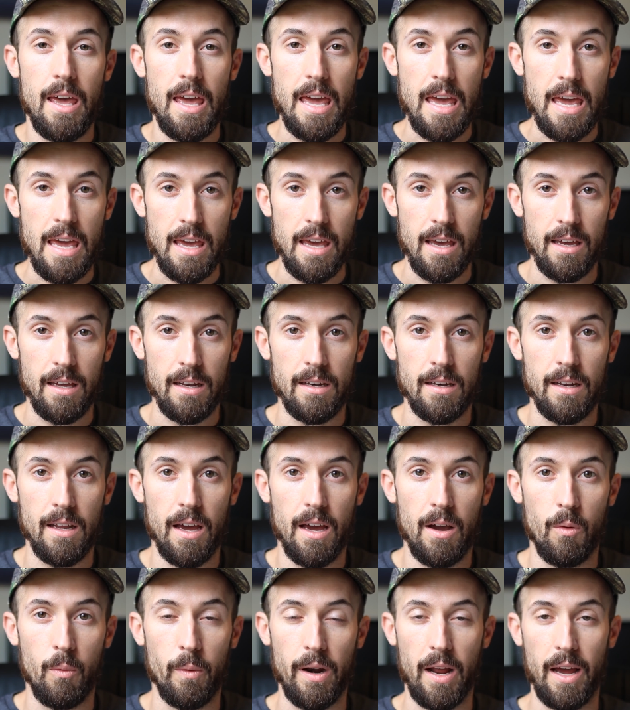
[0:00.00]
And
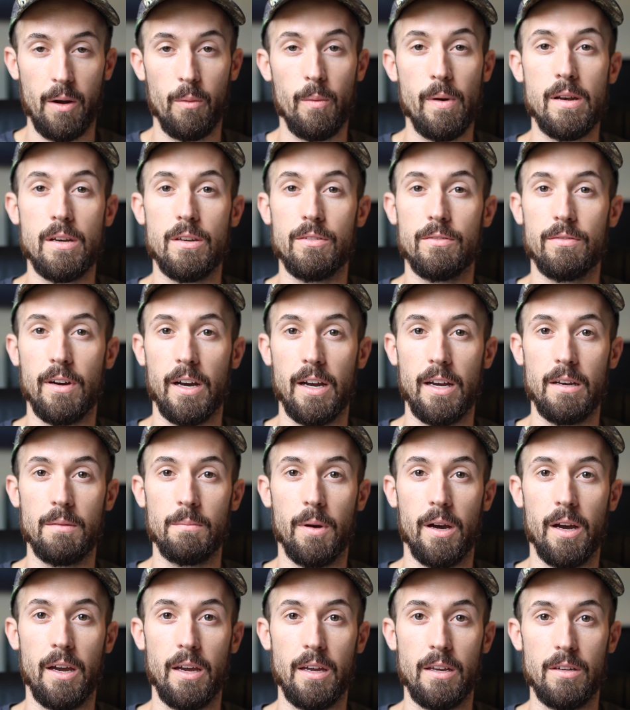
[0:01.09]
when I went to find
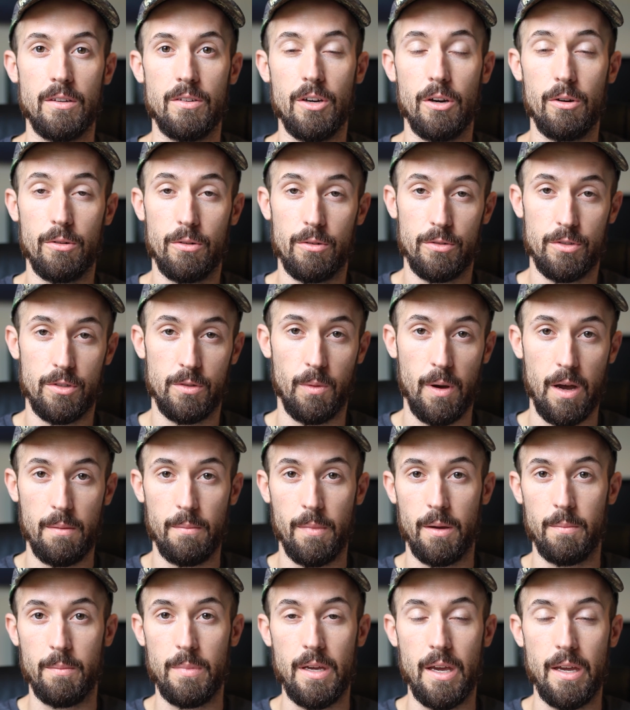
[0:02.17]
my donor swap,
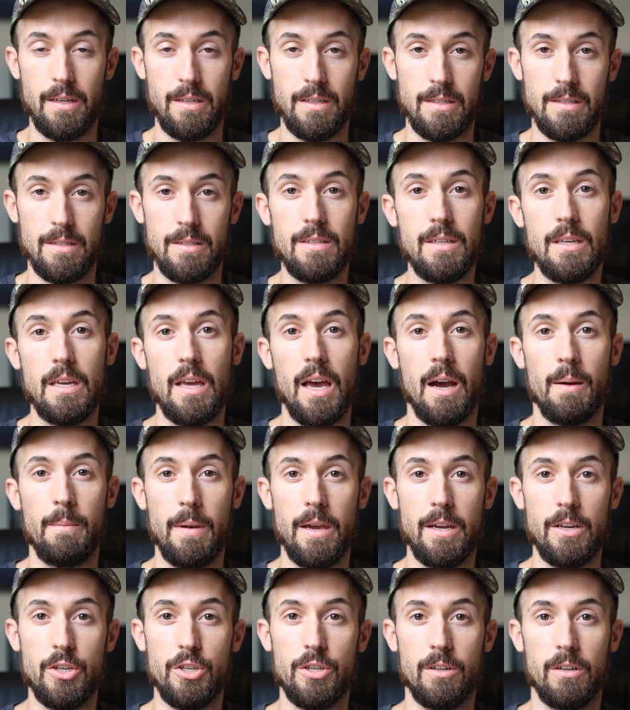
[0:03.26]
my B18C, I
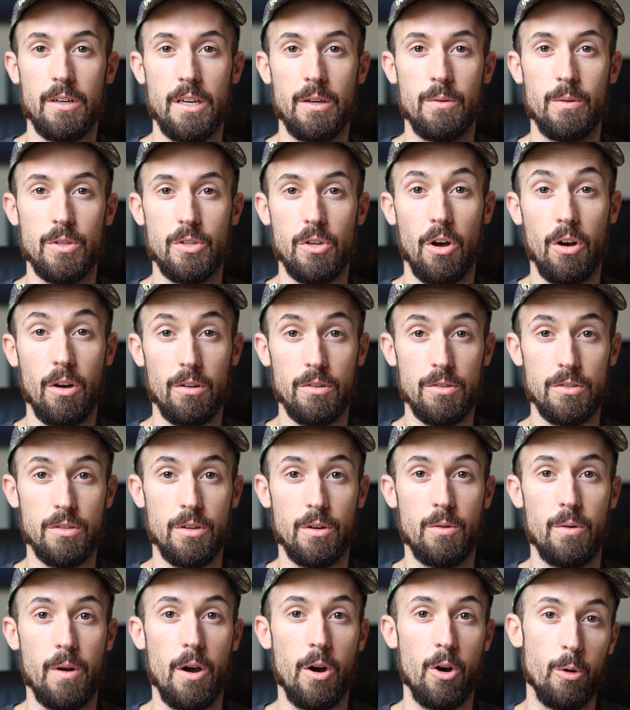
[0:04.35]
made sure it was
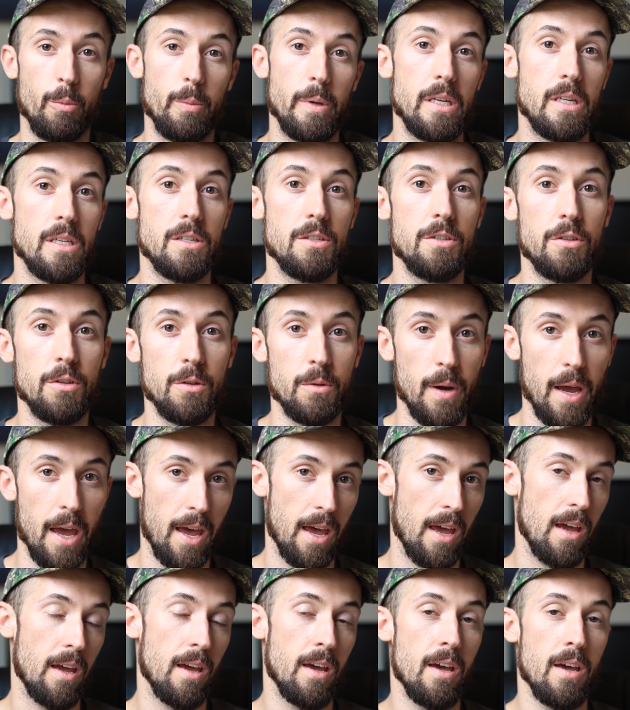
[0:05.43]
also
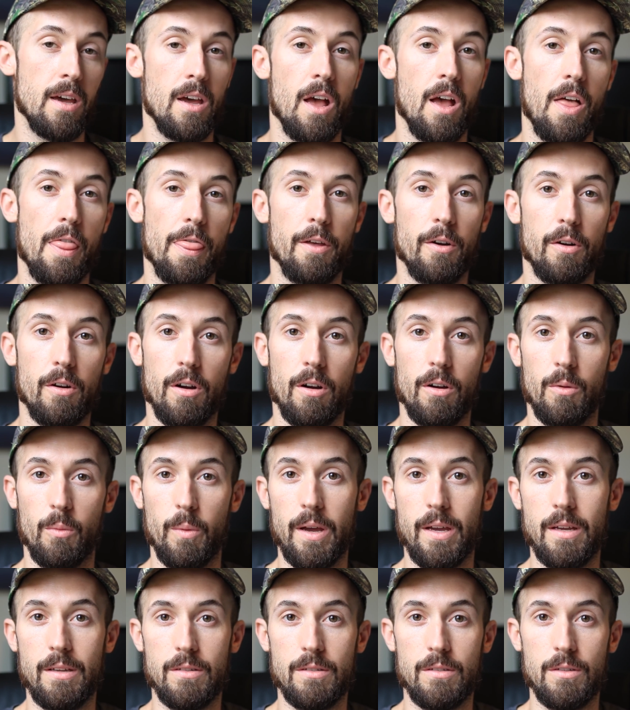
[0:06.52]
OBDIIa. There are
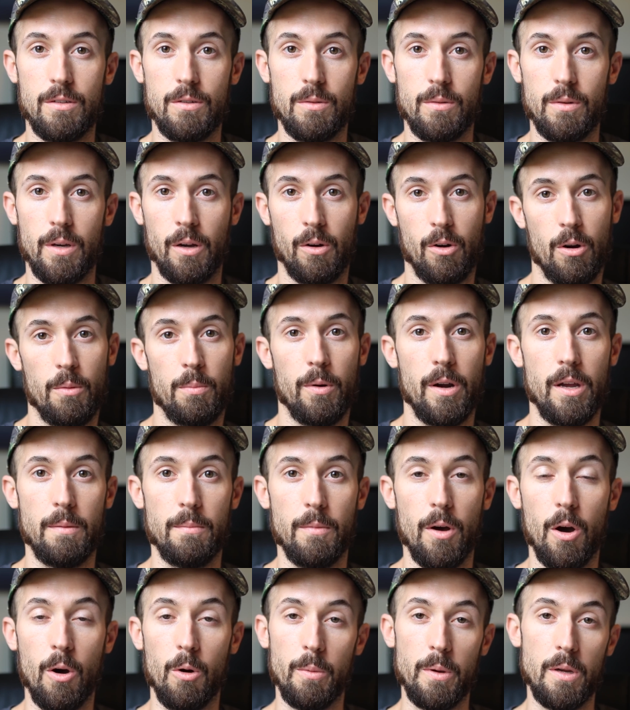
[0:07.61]
ways to incorporate
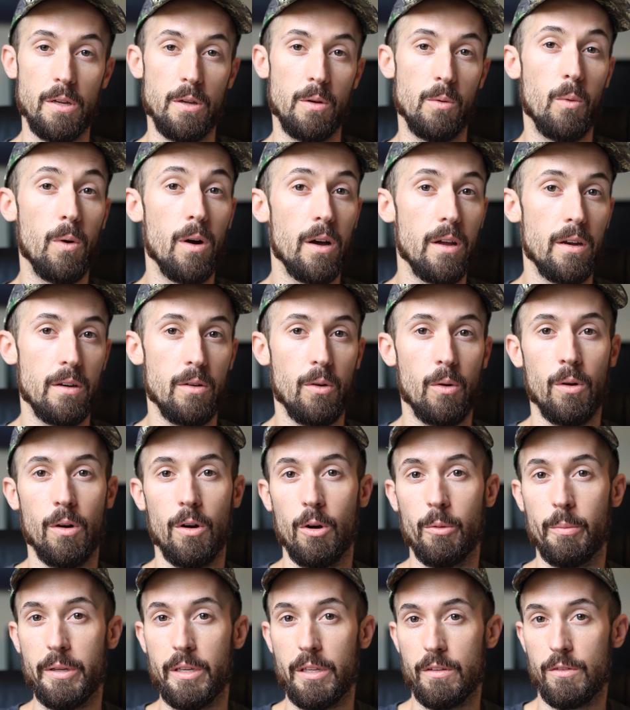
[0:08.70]
OBD1 or
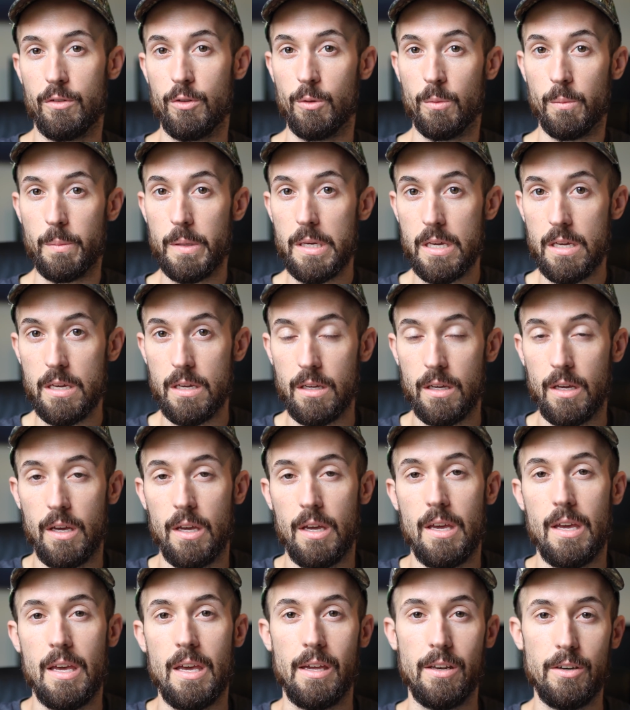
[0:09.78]
OBD2B
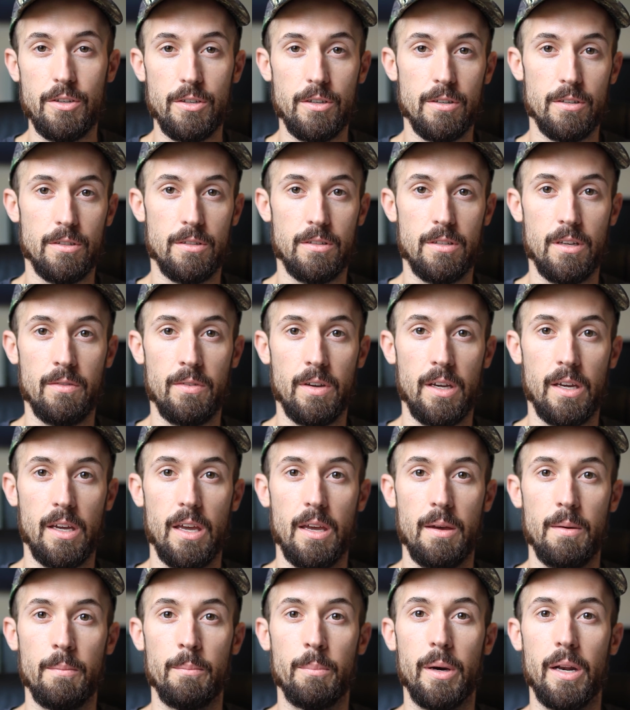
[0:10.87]
into your Civic,
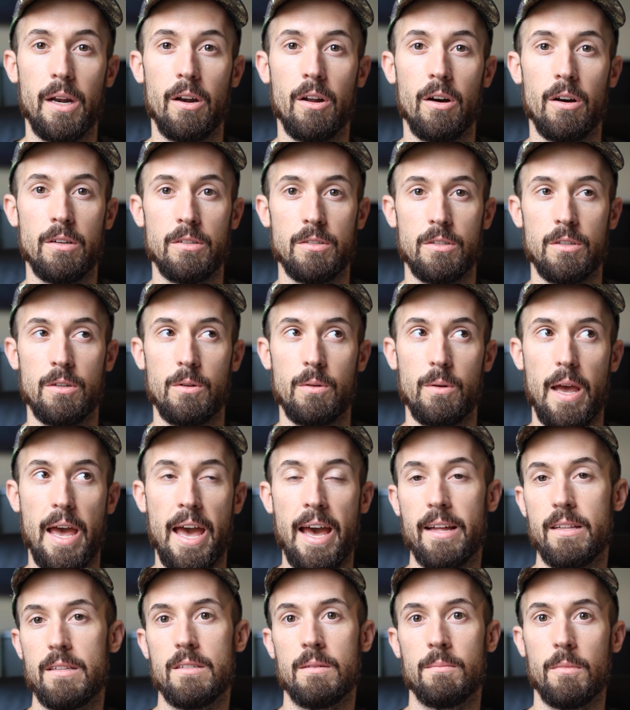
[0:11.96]
but it also
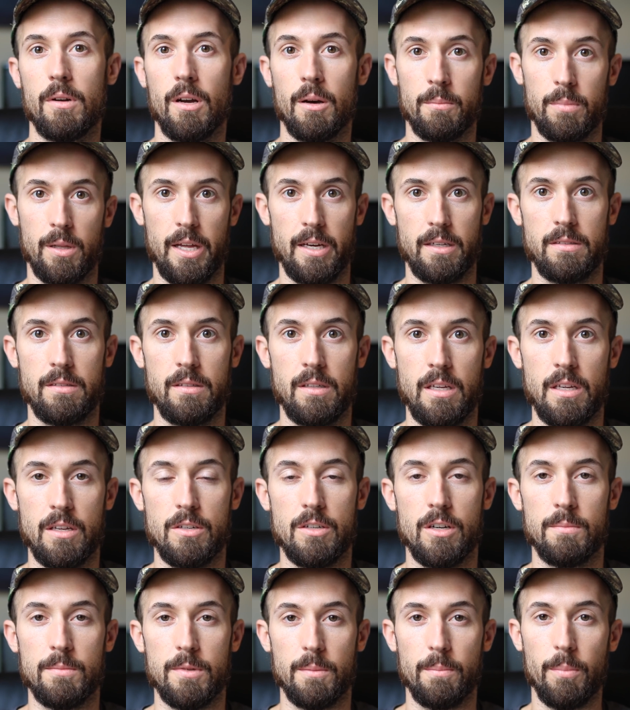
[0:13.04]
adds some complexity in
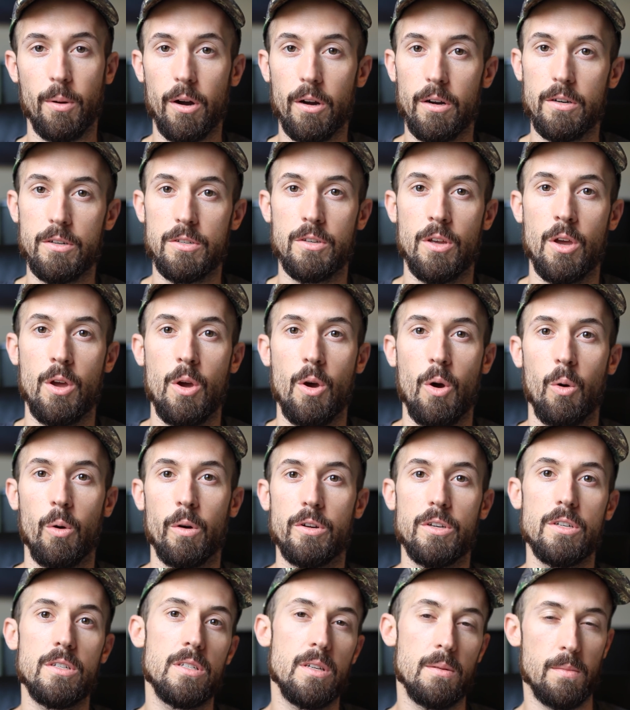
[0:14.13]
terms of parts or
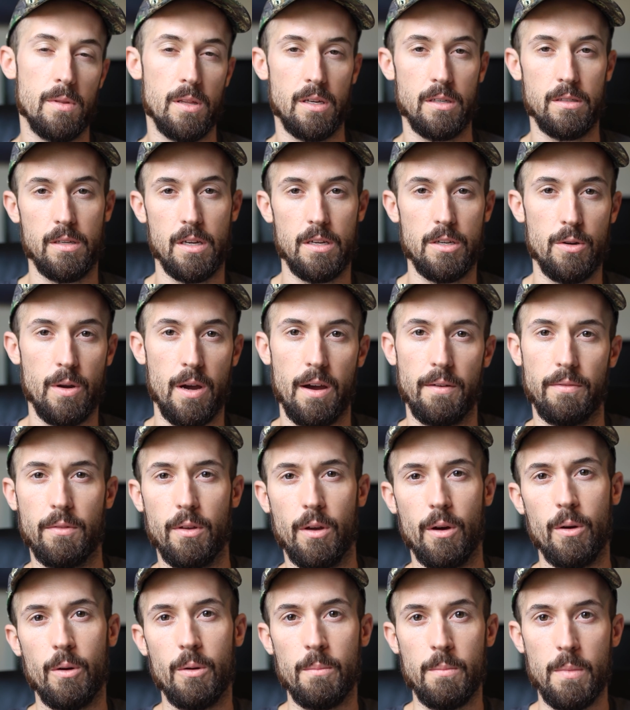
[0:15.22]
just some things that you have to
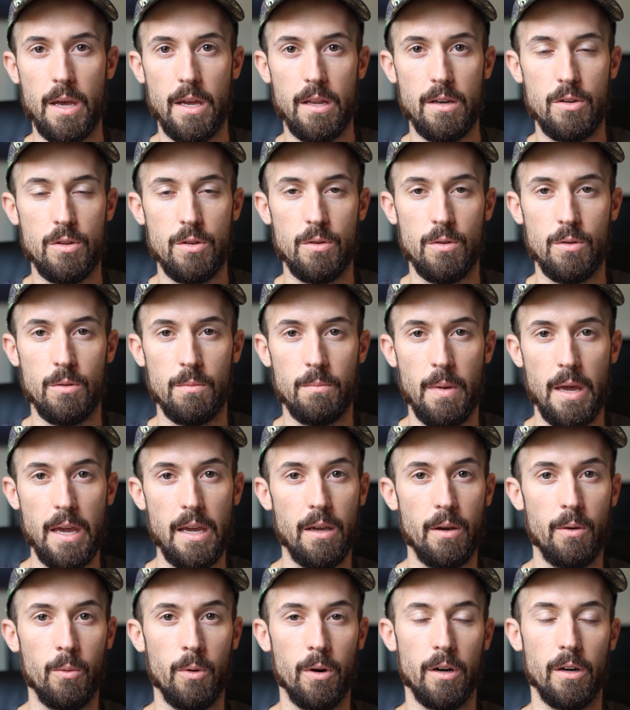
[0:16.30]
omit to make
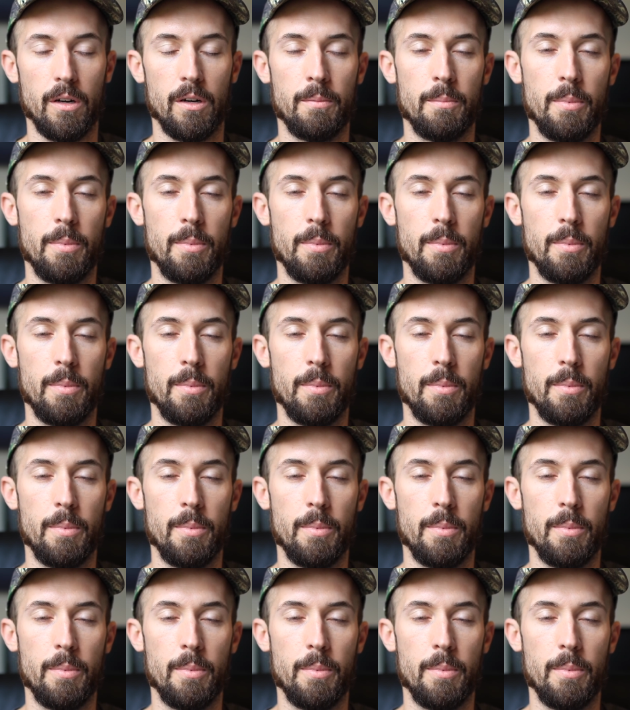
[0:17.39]
it work.